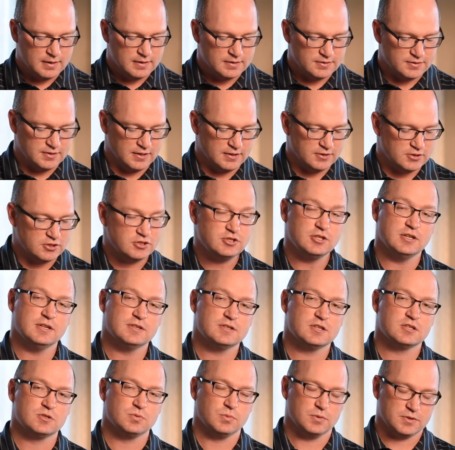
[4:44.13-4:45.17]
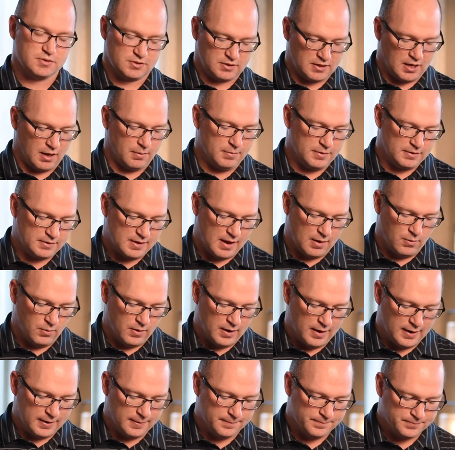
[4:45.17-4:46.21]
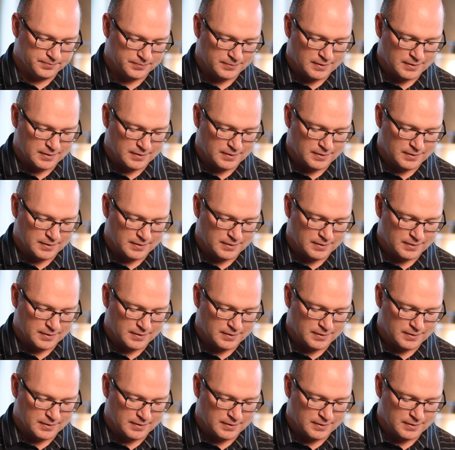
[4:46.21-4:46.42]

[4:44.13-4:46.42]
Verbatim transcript: since Jesus was coming that way.